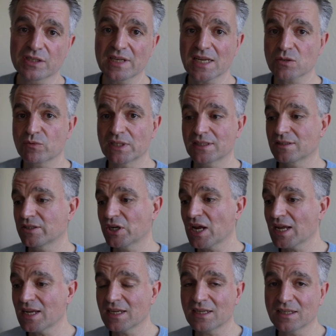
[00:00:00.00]
Yes, we
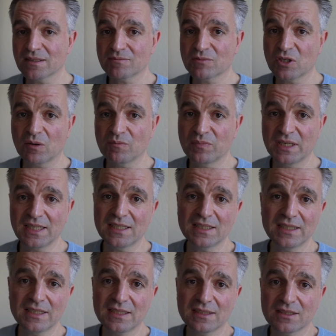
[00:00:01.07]
share a
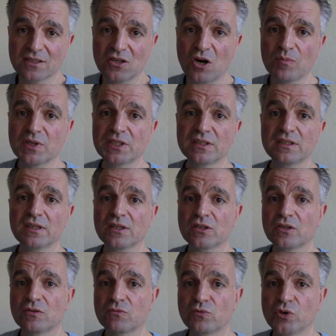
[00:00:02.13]
completely common
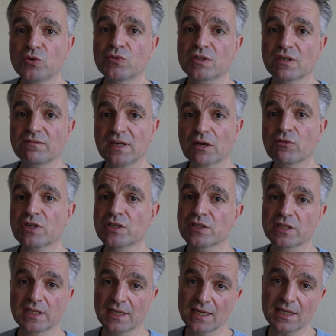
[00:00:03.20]
root of
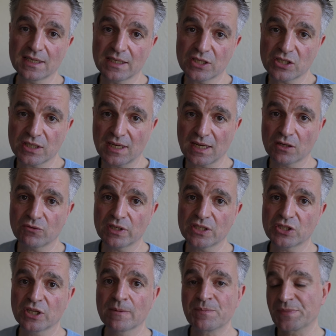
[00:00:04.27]
languages. The English
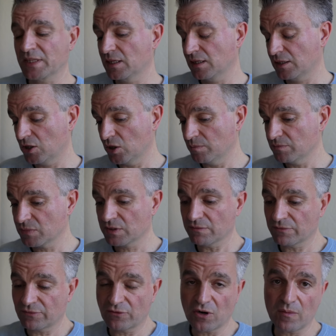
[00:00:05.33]
language comes
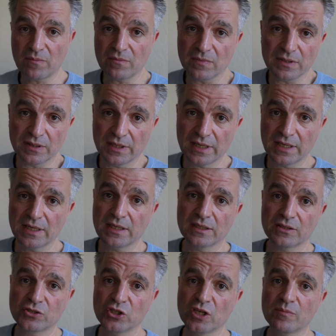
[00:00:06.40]
from
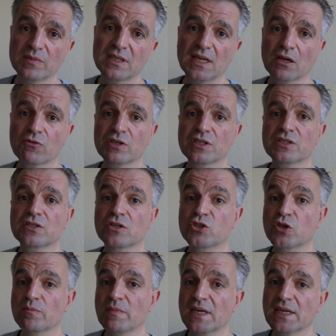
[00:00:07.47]
the German languages, the
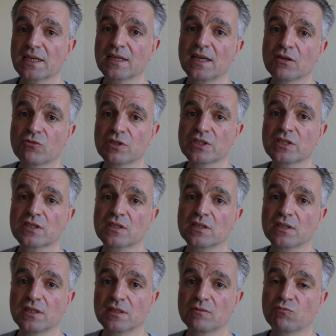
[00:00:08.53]
Germanic languages.
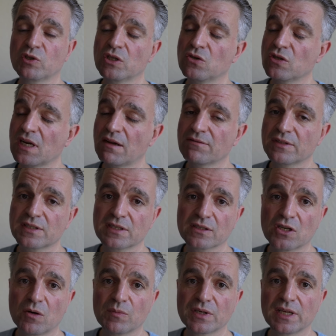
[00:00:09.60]
We all have this in
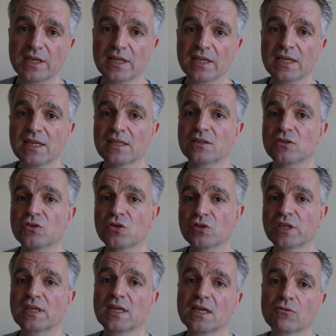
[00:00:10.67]
common here, the
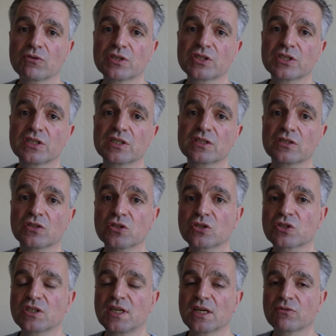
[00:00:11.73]
Nordic languages, the
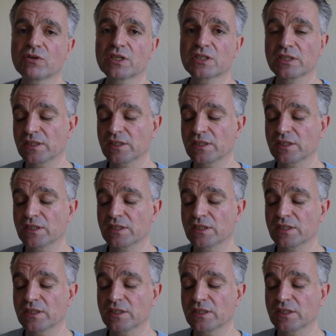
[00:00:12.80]
Dutch language.